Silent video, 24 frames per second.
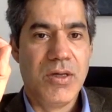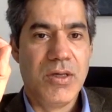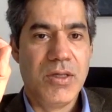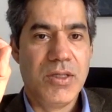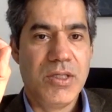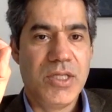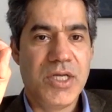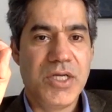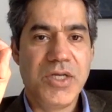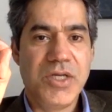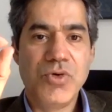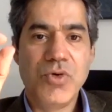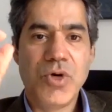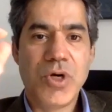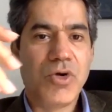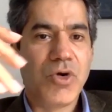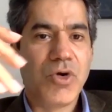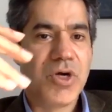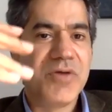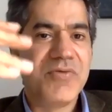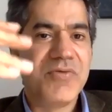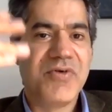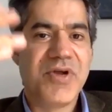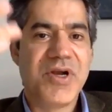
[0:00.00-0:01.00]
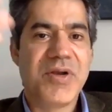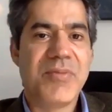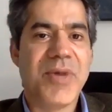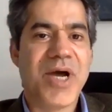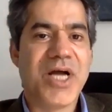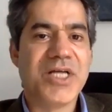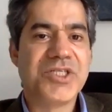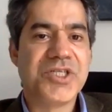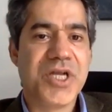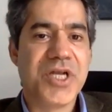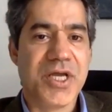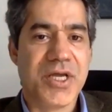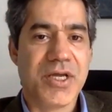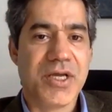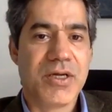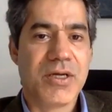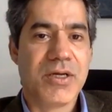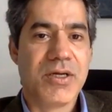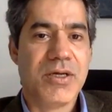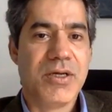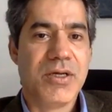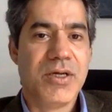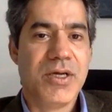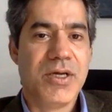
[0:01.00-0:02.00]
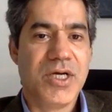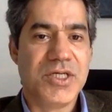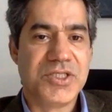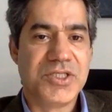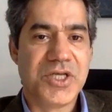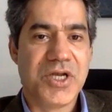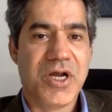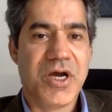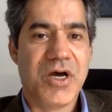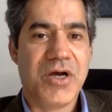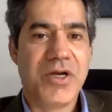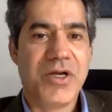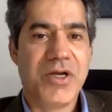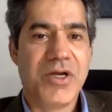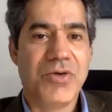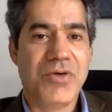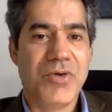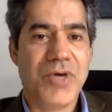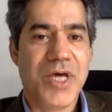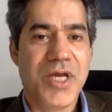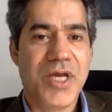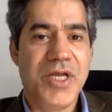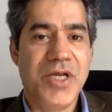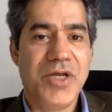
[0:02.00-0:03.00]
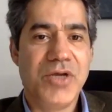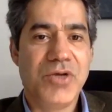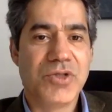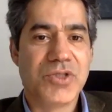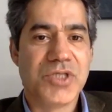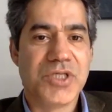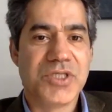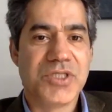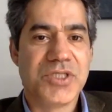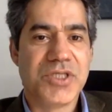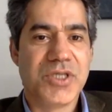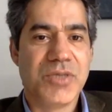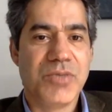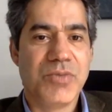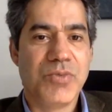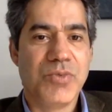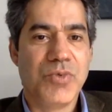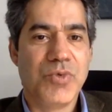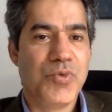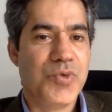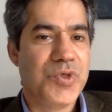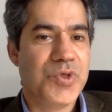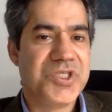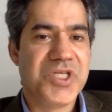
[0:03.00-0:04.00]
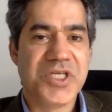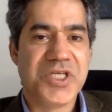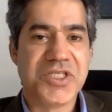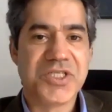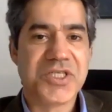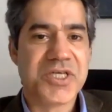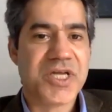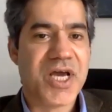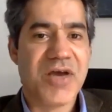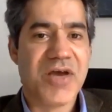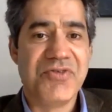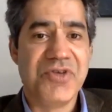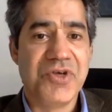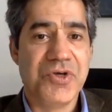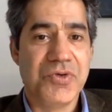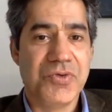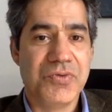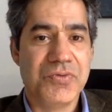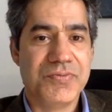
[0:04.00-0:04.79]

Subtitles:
that you are not even imagining a scenario, an ecosystem which doesn't have you.